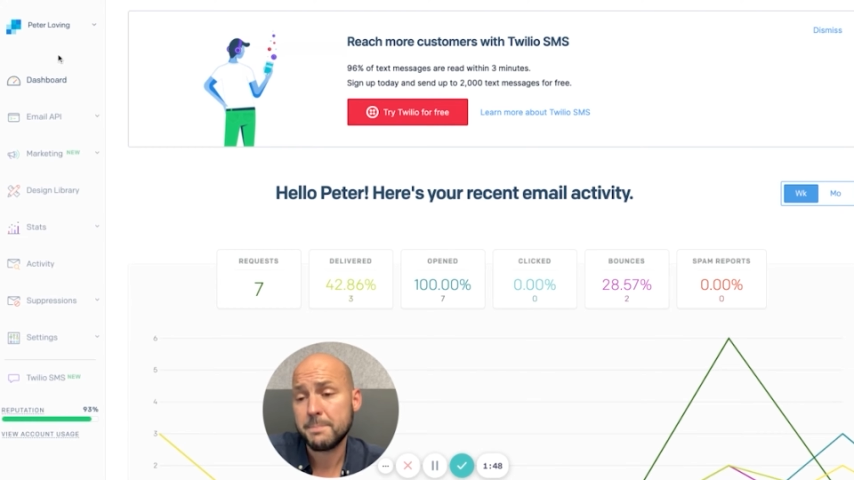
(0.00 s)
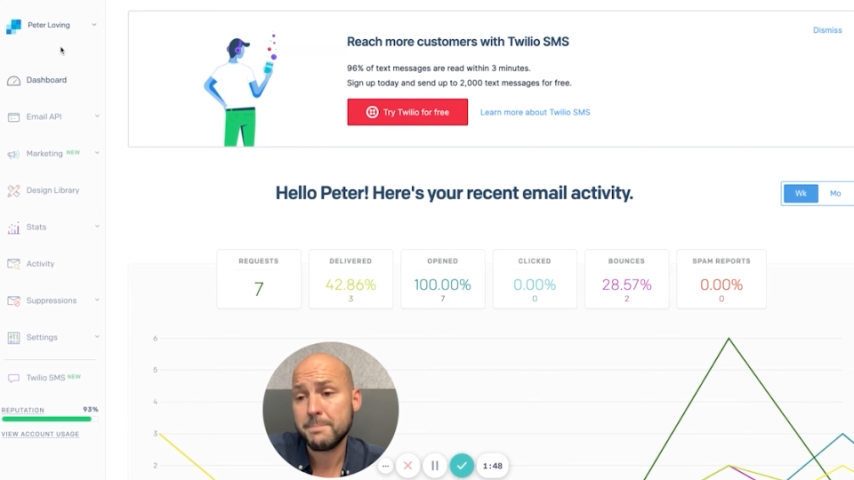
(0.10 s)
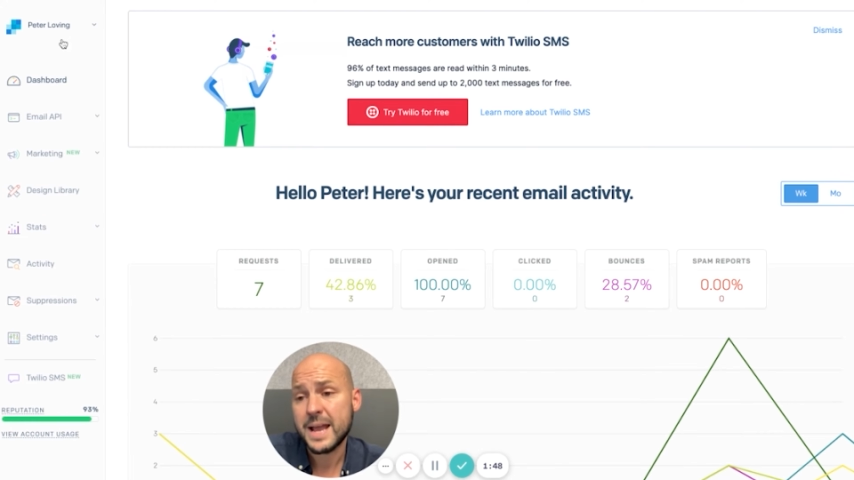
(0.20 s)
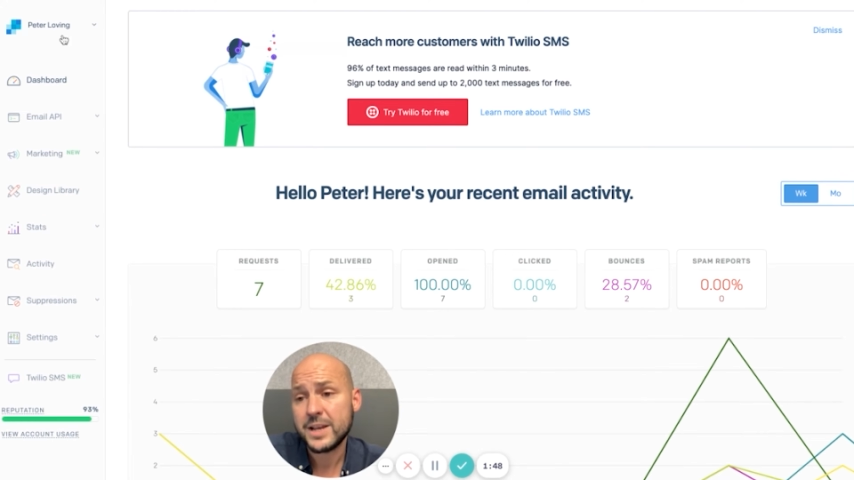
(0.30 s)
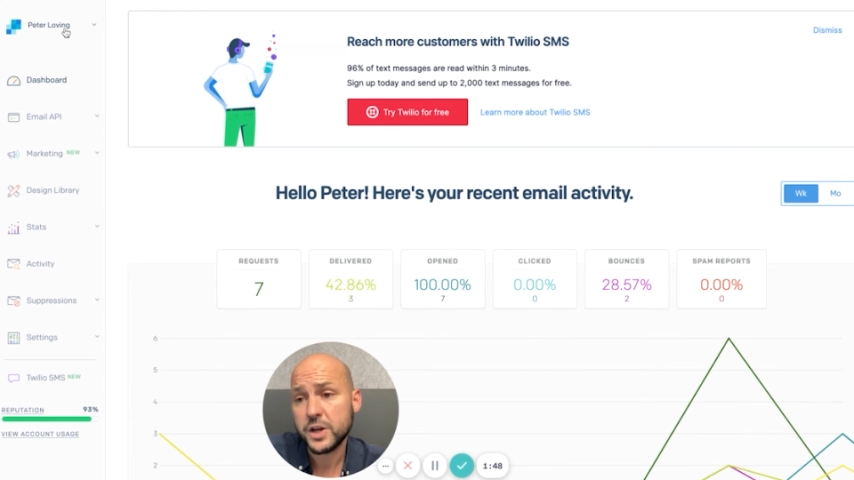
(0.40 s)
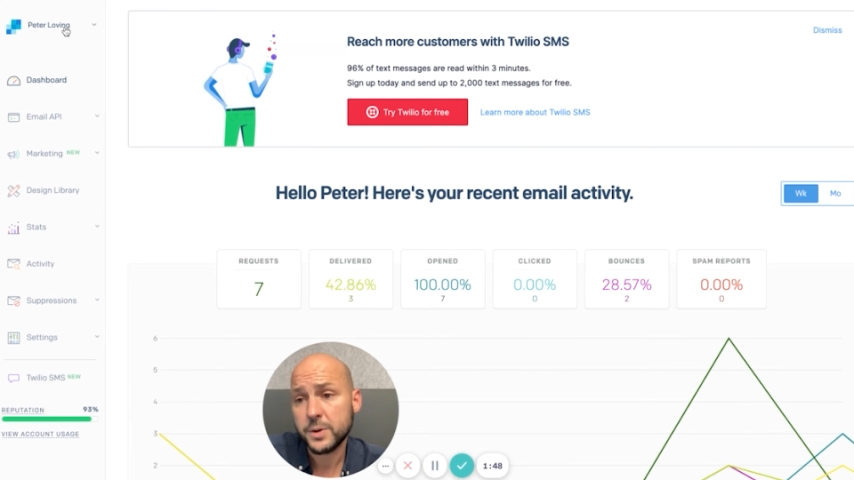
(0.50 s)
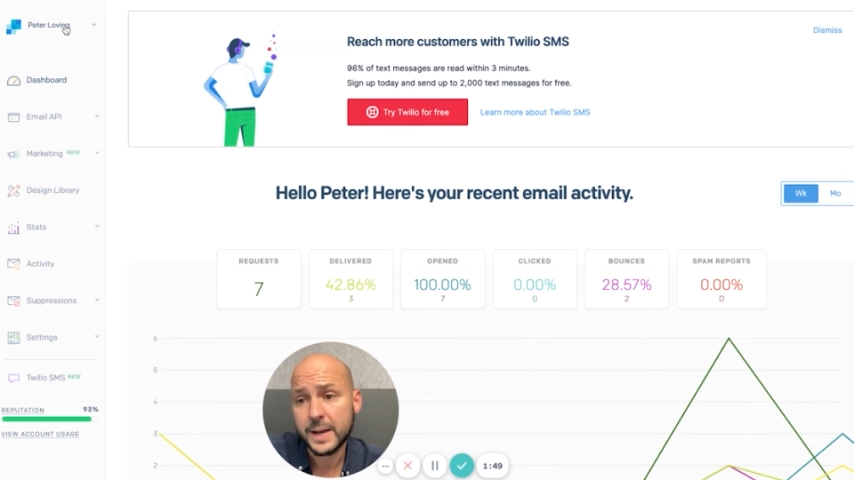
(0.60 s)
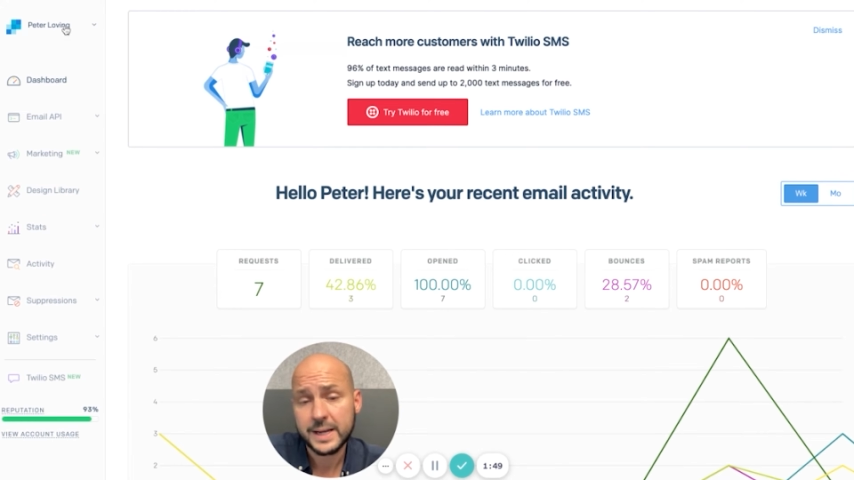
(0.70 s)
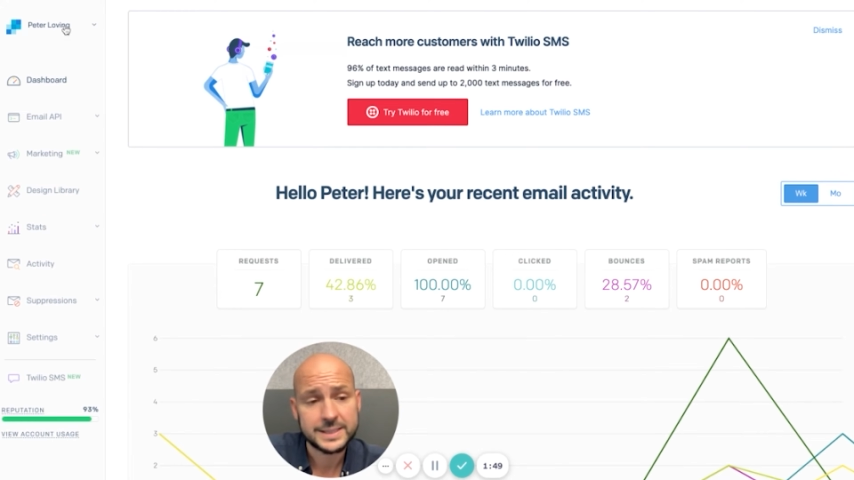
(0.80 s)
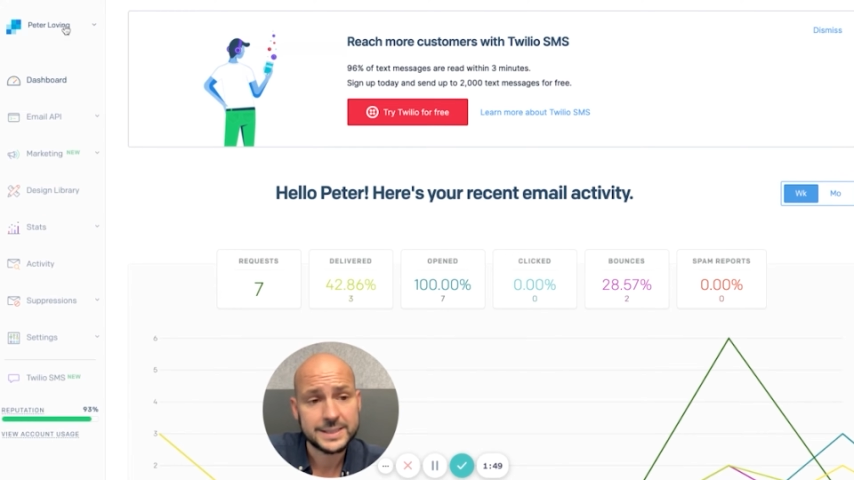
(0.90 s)
The menu
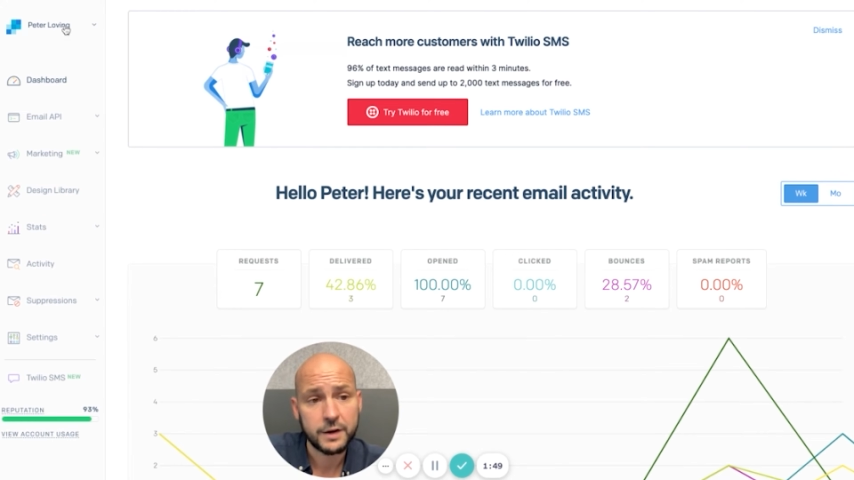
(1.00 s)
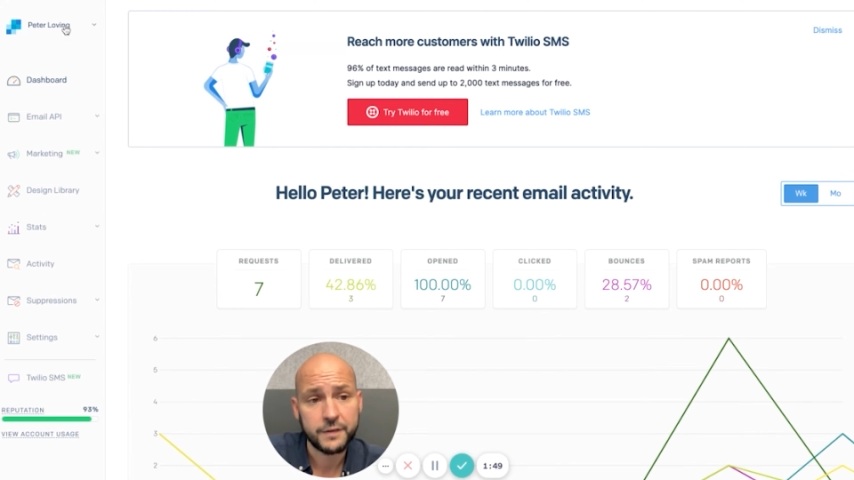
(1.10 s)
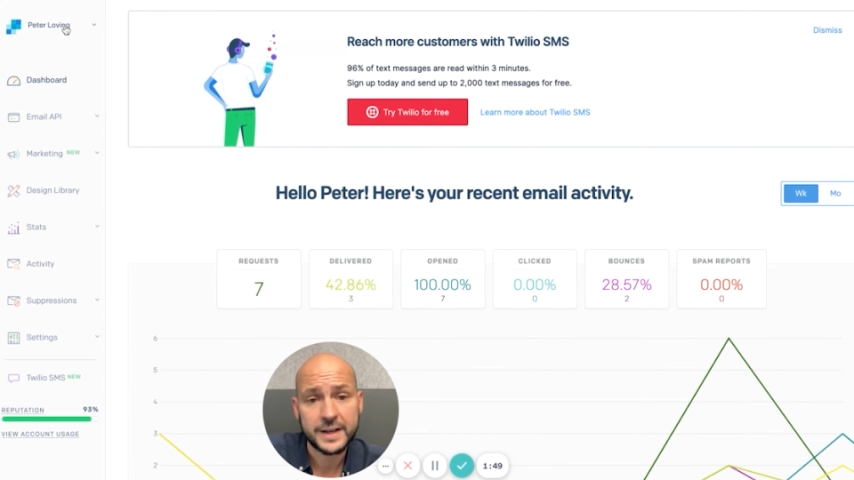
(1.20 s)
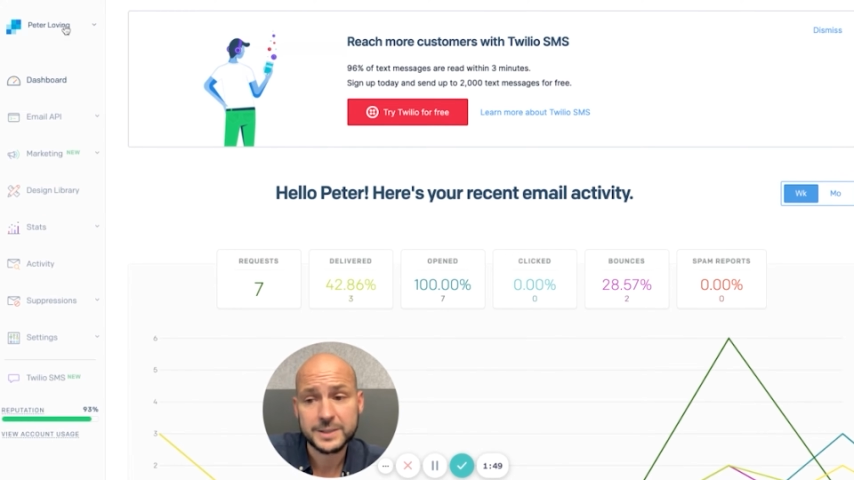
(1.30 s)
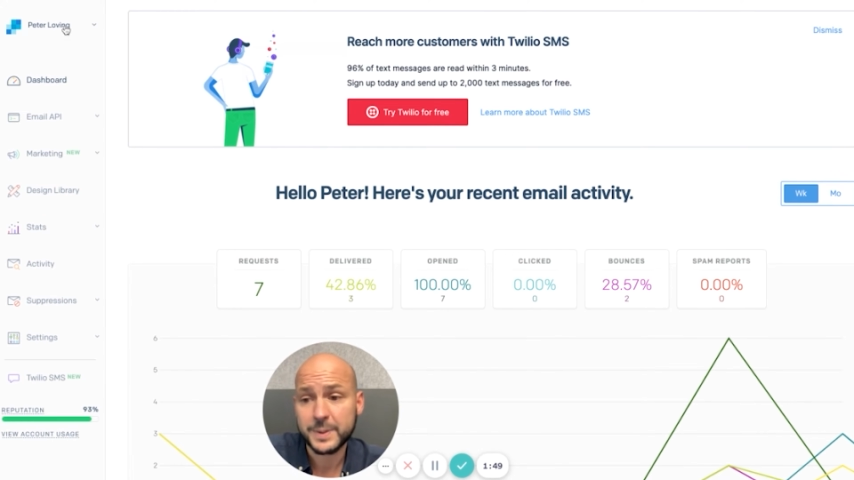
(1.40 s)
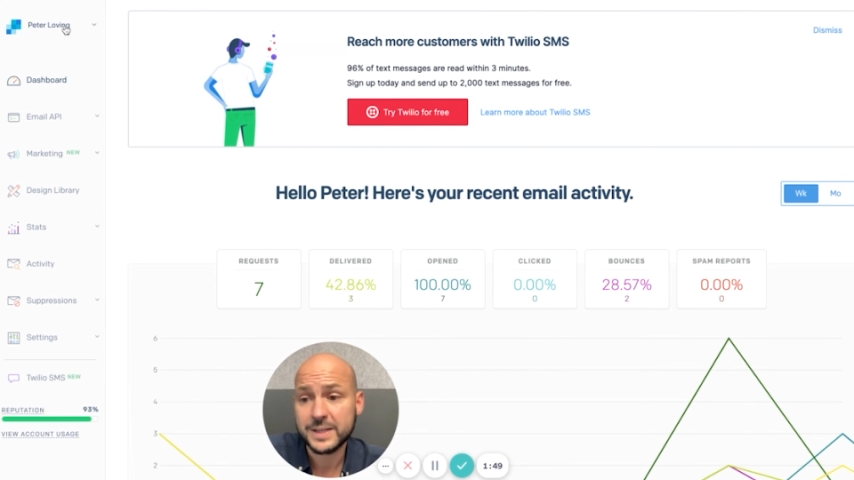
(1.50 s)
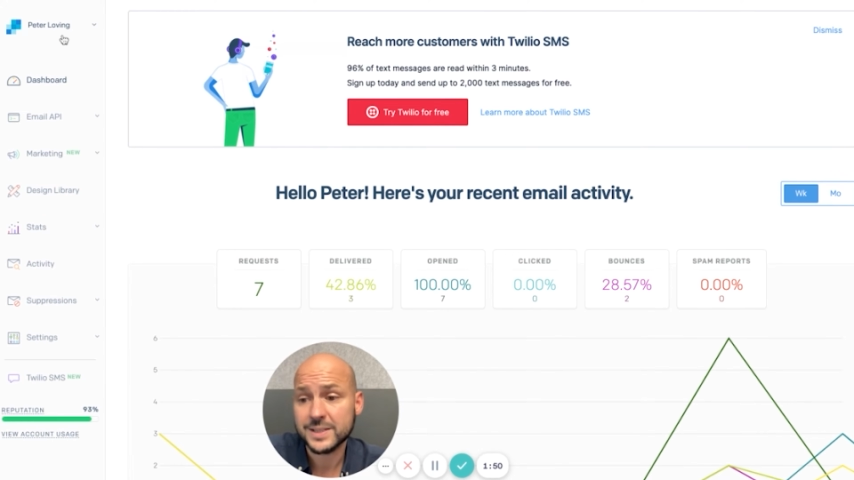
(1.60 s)
itself has been